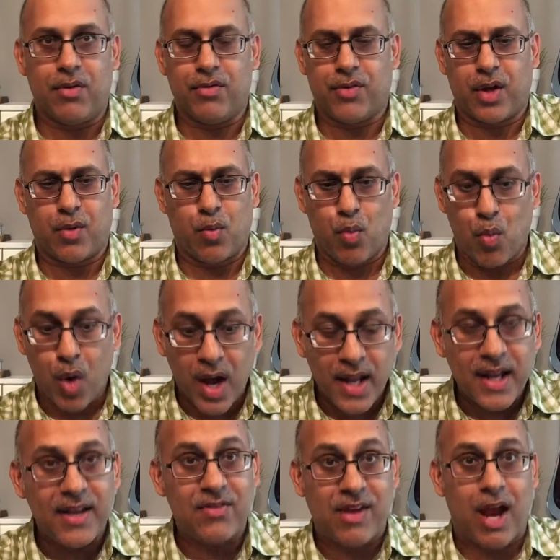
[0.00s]
is like,
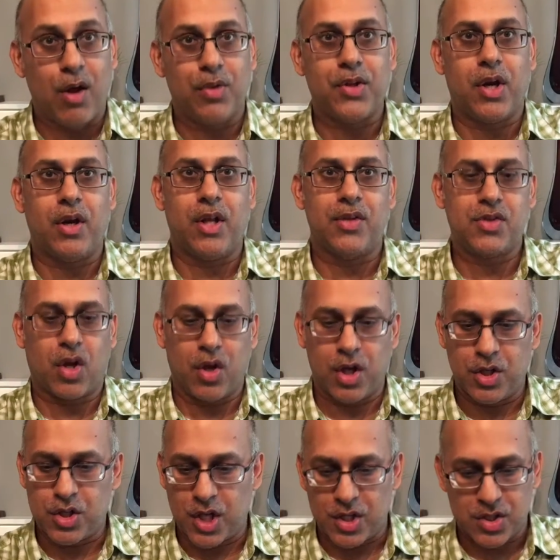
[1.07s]
what is out there that's
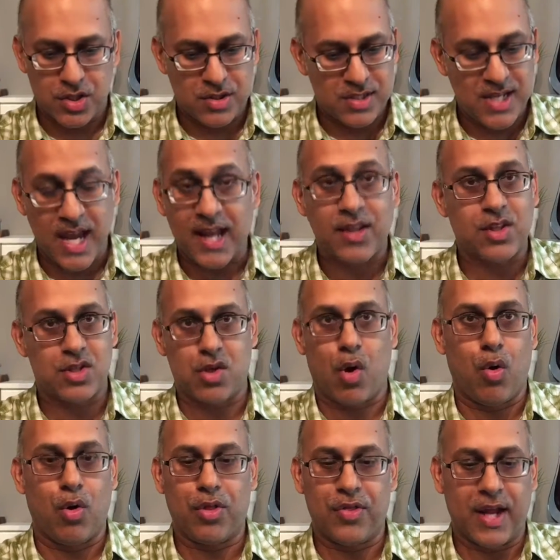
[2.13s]
gonna just take this
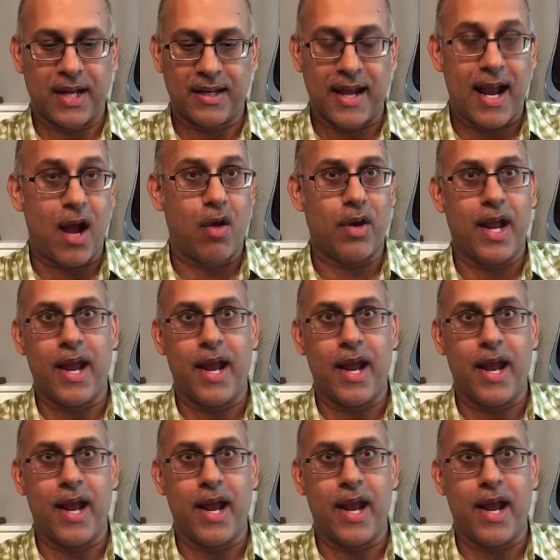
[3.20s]
whole thing down?